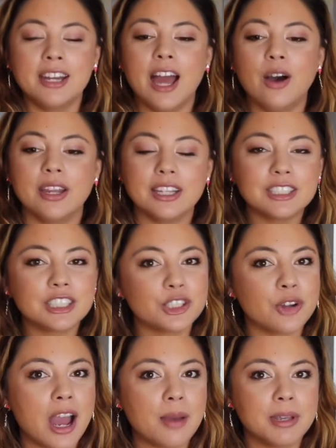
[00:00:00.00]
Now
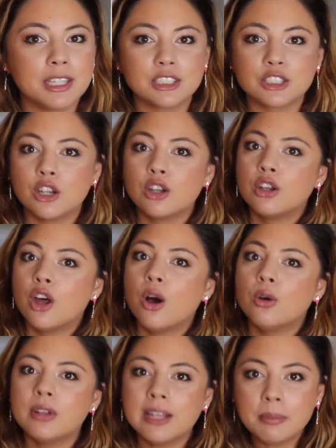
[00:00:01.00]
Instagram is
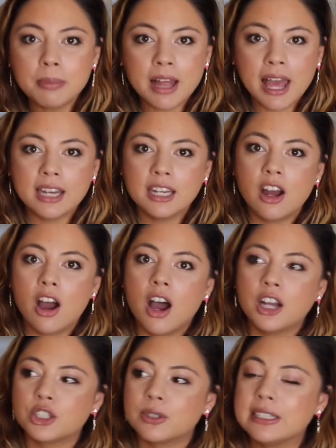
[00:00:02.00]
slowly planning
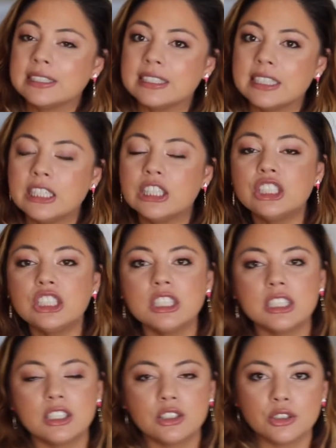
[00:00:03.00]
on
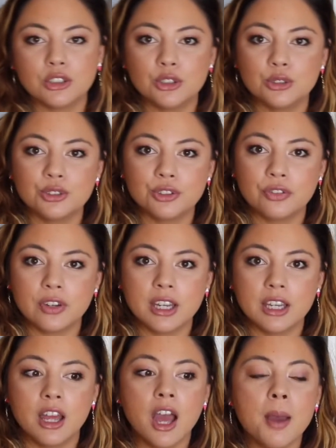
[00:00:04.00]
transitioning your
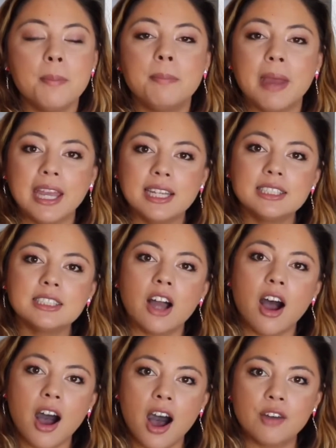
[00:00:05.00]
newsfeed based
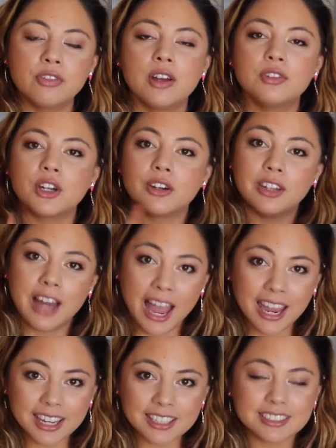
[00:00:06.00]
off of your
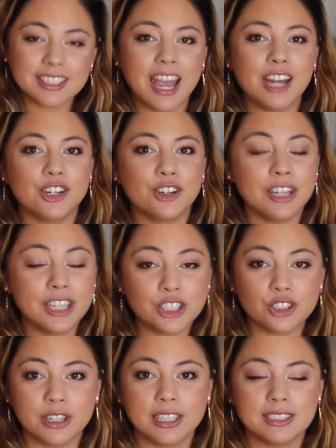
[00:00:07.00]
likes and your
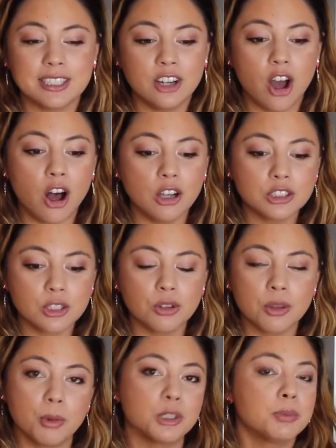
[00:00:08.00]
interests, and also
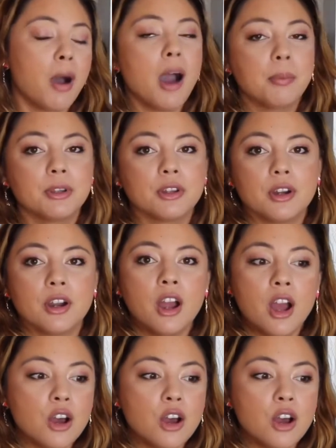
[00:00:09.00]
the most popular